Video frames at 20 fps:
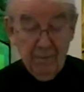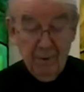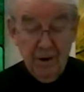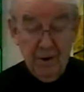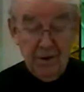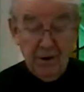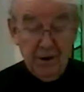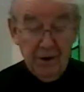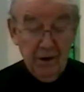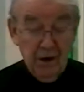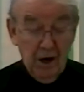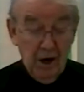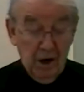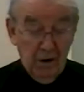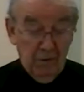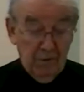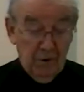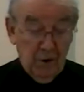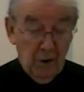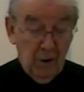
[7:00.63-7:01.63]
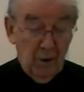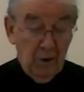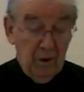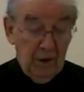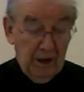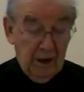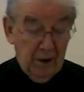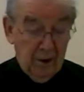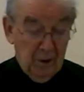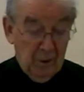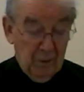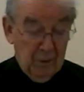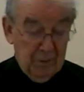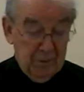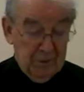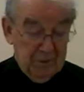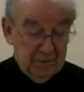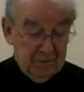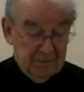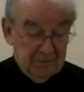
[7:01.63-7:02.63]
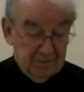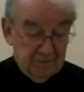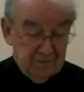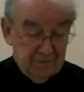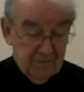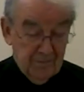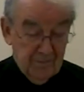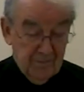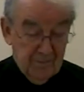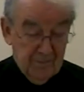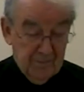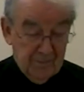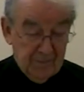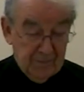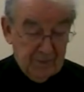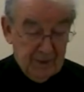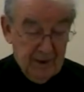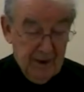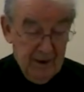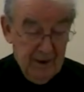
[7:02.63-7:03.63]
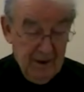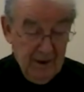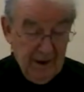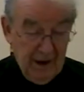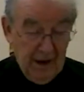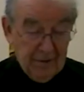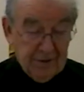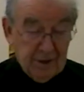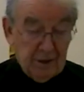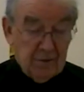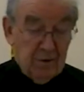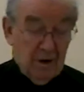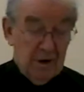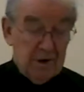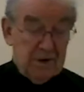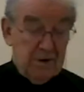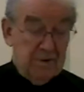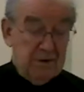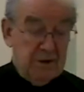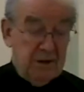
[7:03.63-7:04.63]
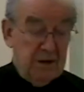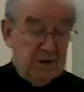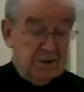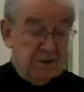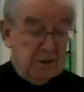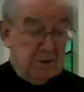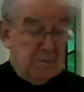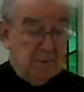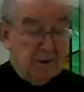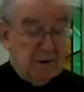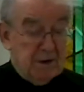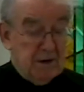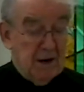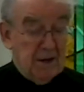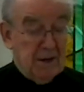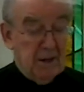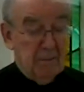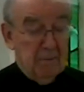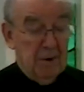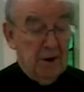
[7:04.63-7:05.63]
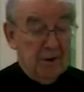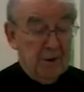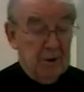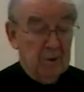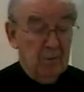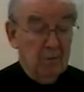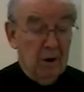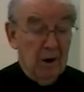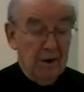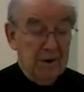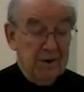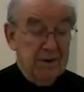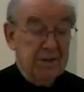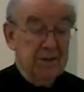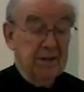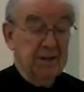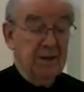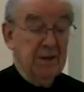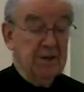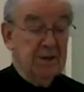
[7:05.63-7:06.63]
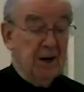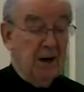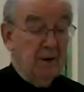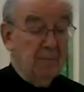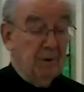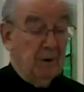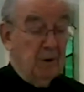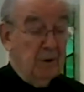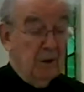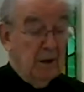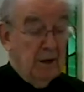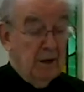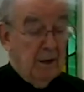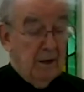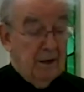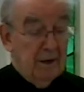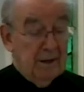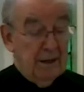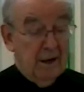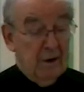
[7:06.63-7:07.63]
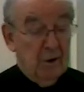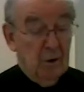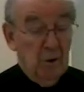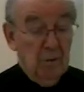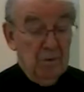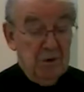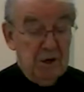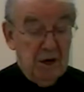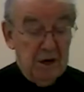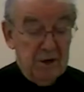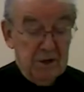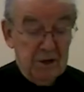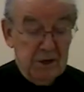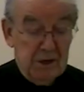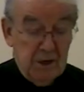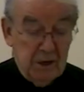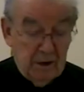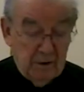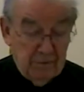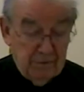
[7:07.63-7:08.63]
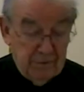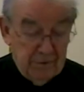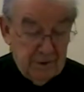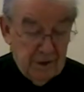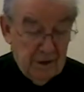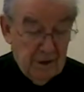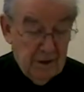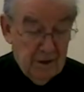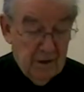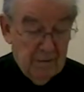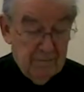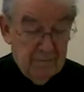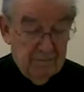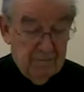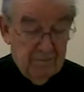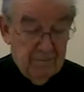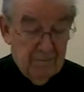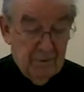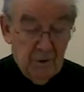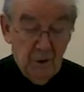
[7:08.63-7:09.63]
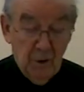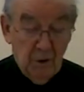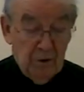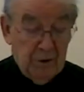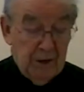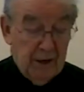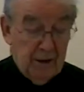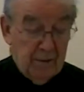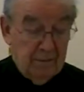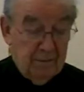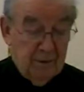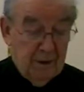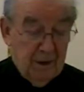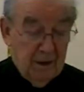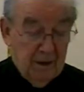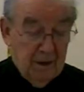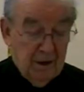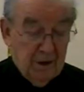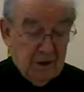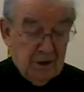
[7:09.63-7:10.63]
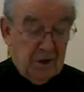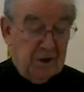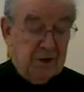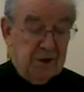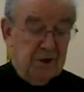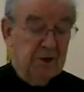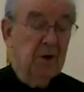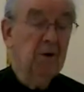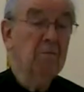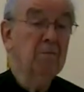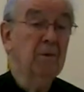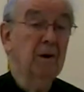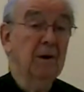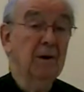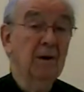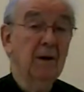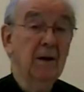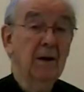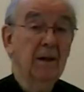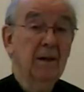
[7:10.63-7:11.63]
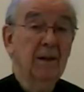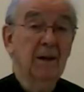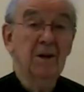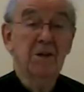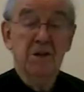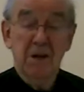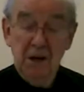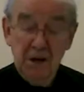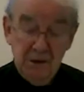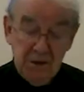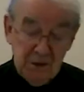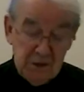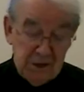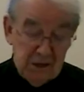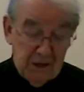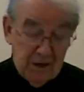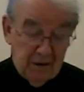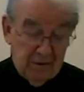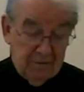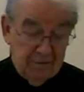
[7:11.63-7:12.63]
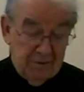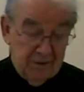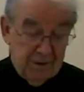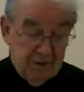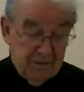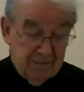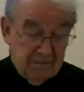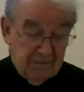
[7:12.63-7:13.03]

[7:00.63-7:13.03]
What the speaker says: mother of holy hope. At the cross of Jesus beside the mother was the disciple whom Jesus loved. No name, just someone that Jesus loved.